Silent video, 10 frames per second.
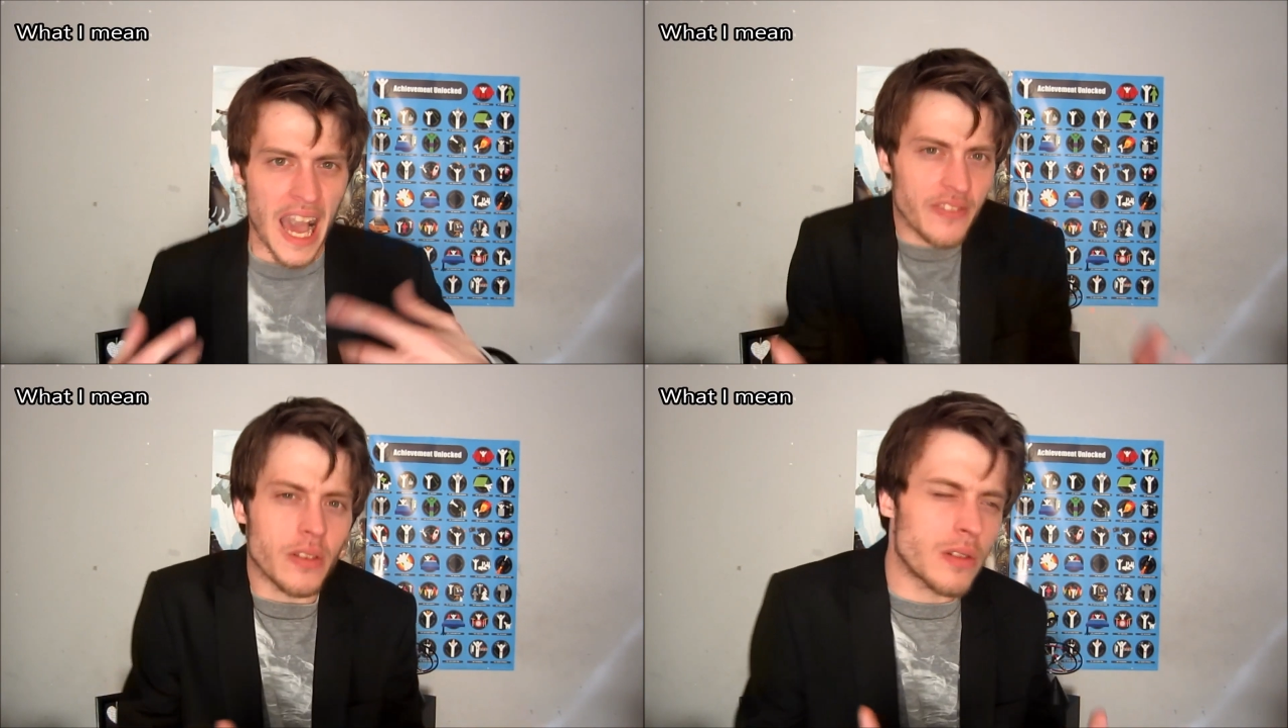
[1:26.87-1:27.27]

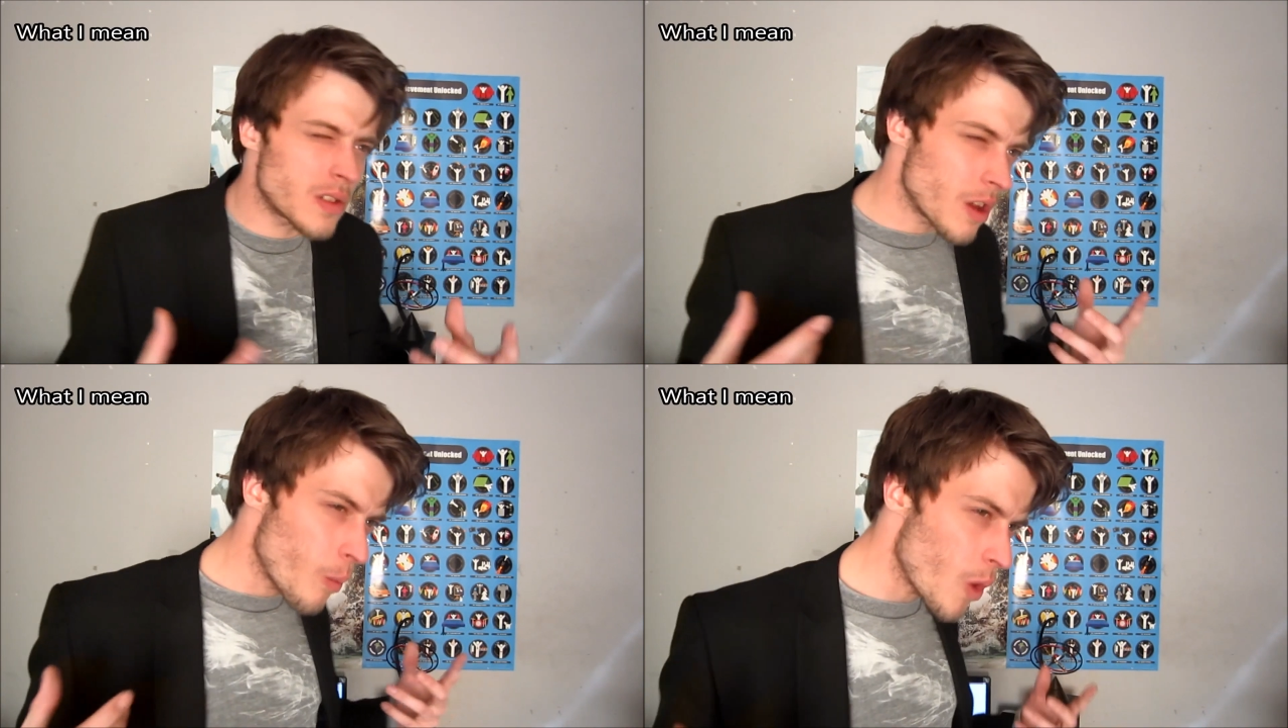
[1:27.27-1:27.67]
have to in
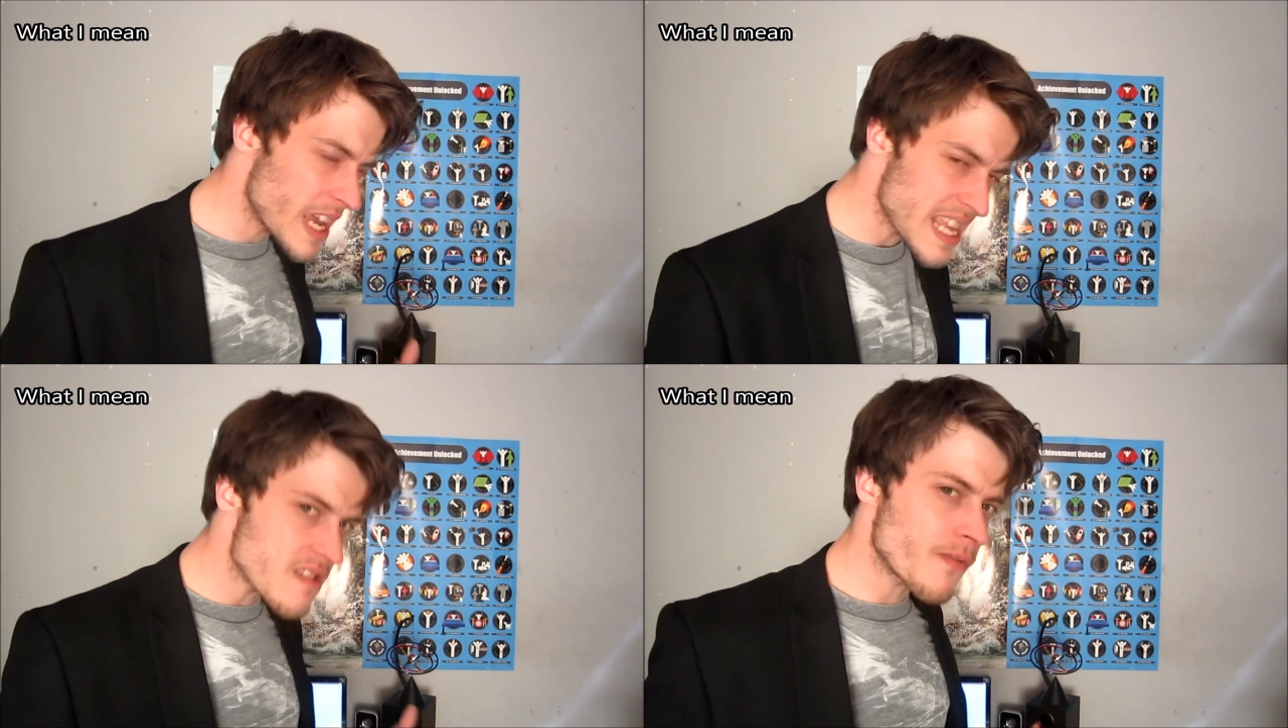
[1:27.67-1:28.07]
some
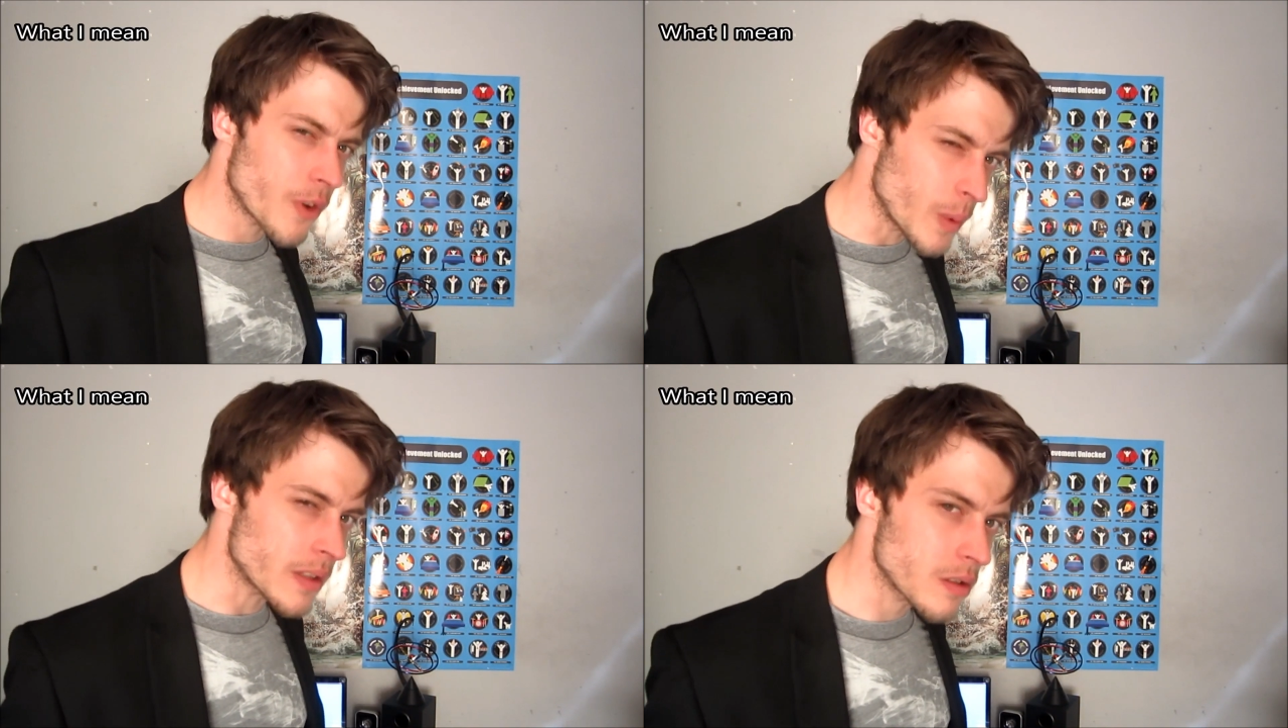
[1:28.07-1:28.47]
way
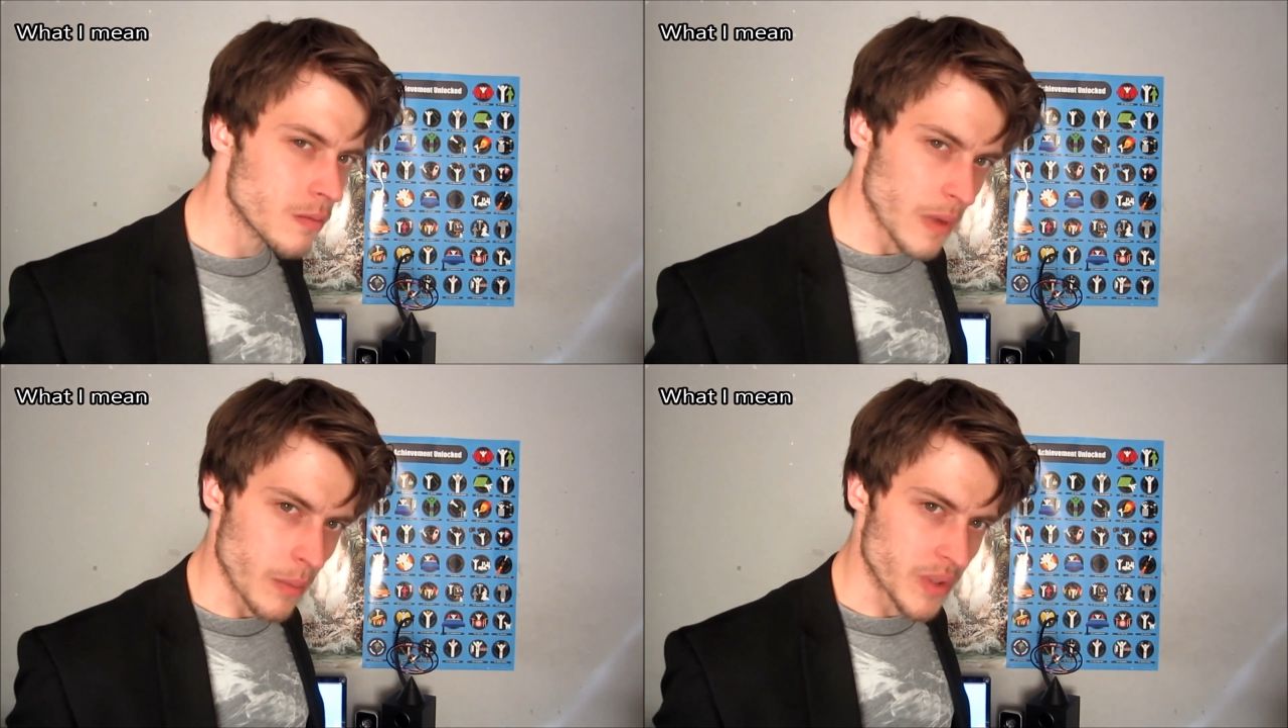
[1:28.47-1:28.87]
influence
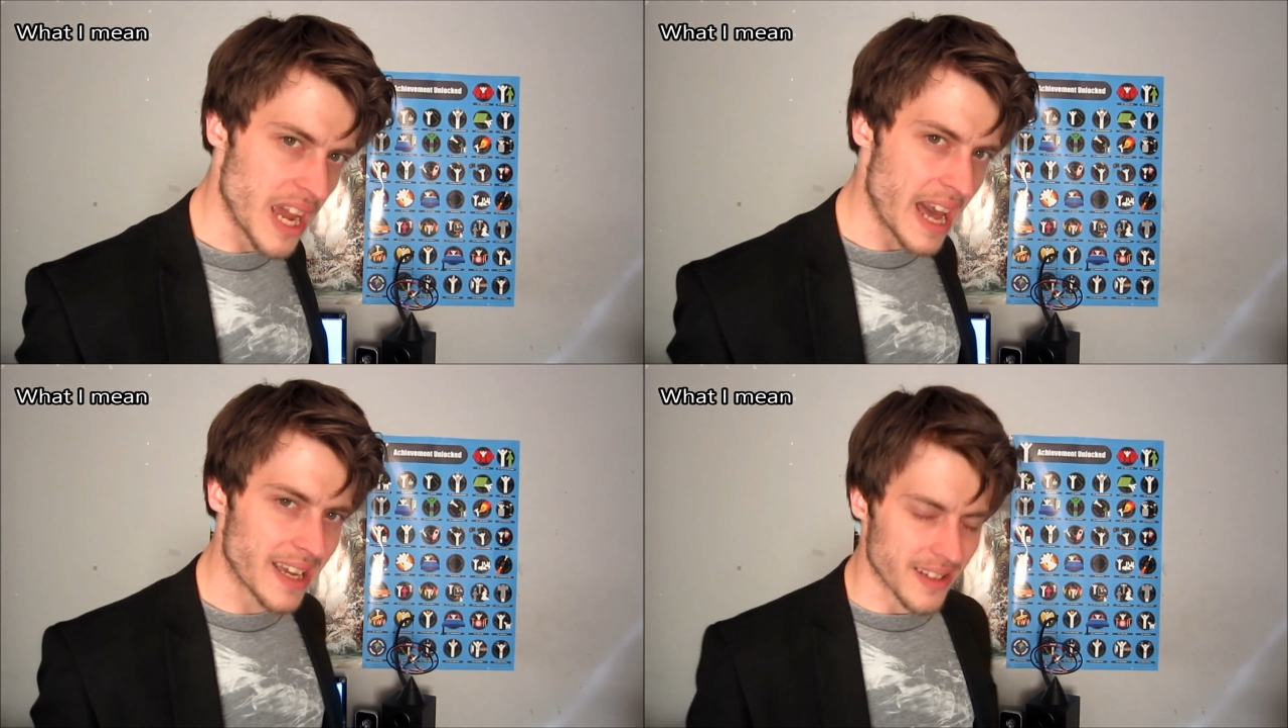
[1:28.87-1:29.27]
your main
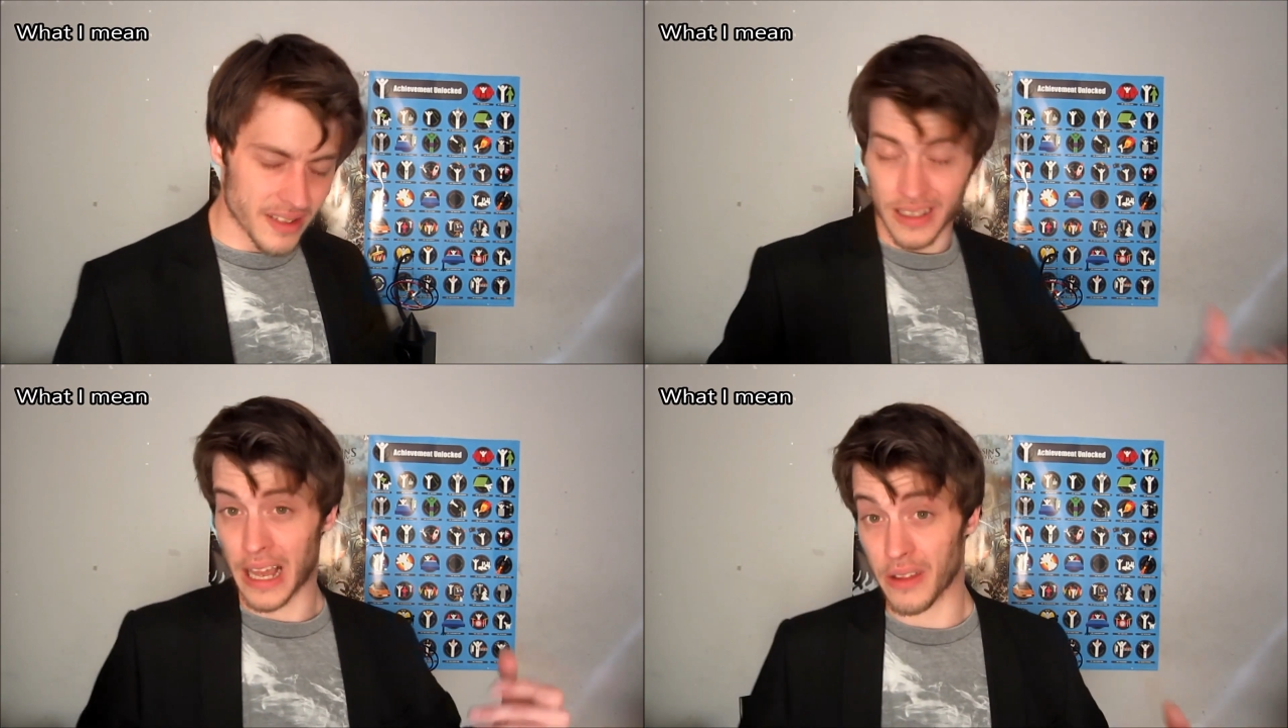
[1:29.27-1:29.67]

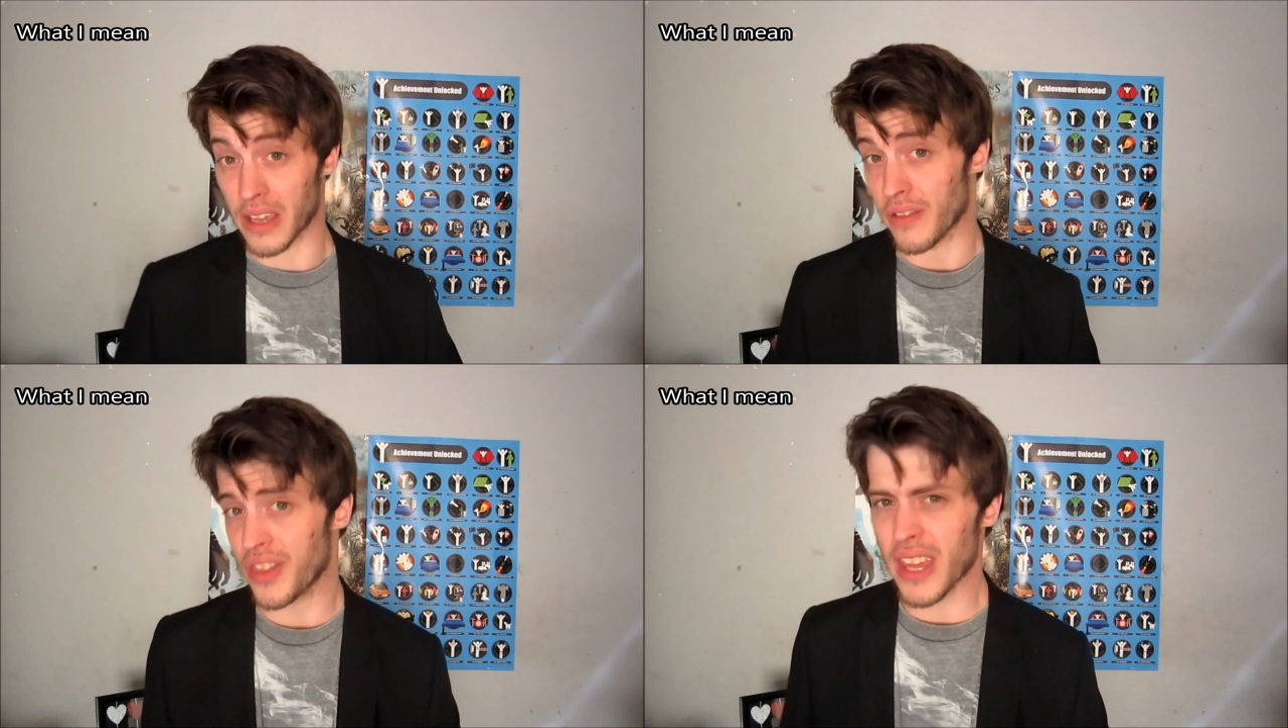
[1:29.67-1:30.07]
protagonist and how
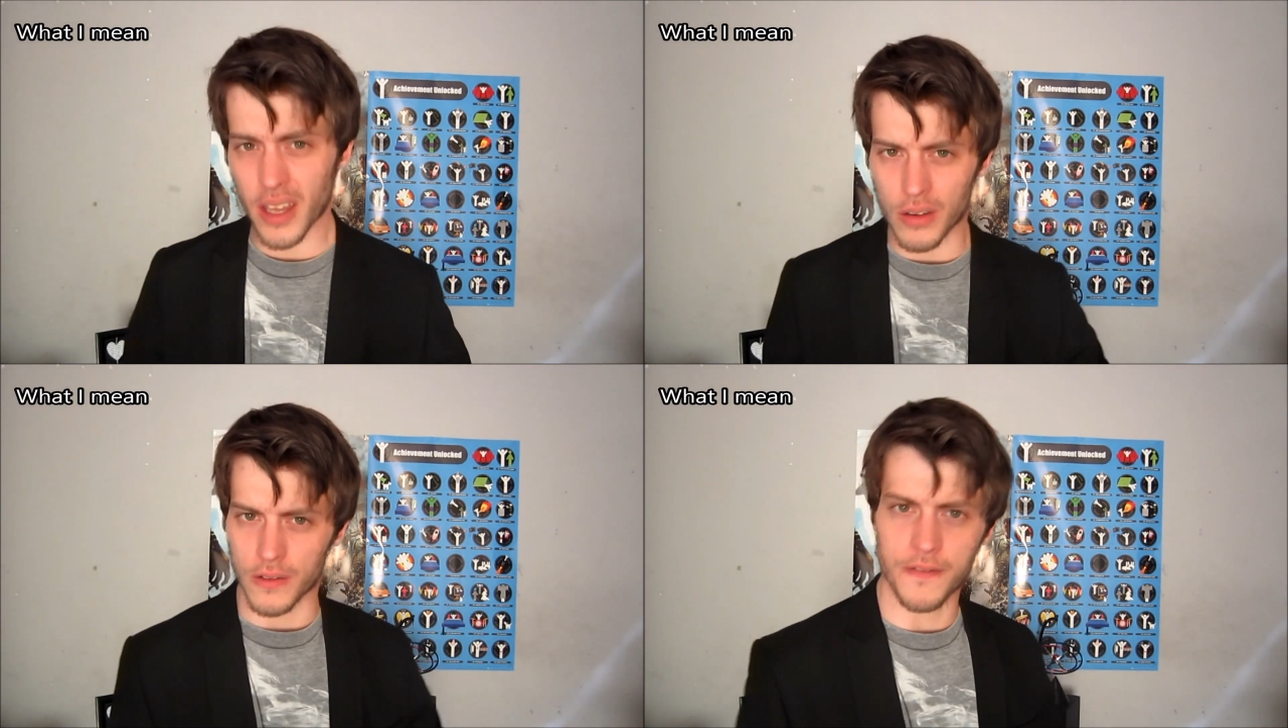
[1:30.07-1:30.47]
they either
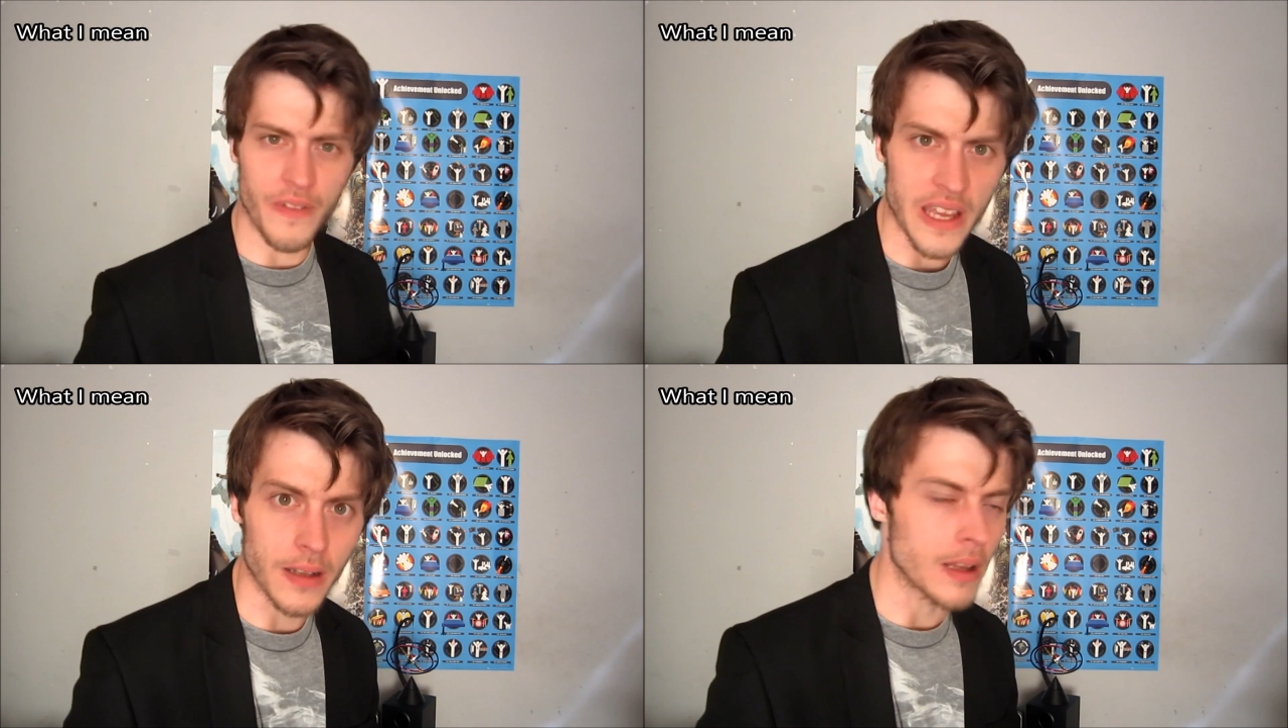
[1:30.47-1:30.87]
think or
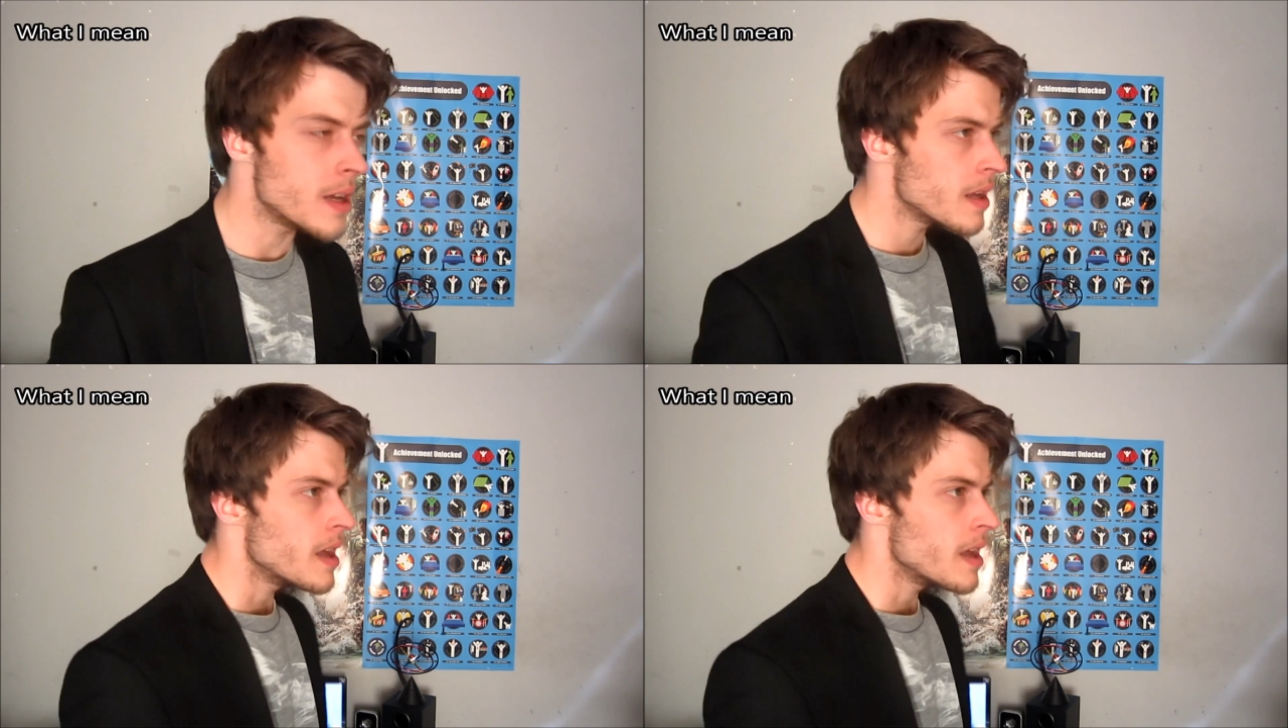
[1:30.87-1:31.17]
feel.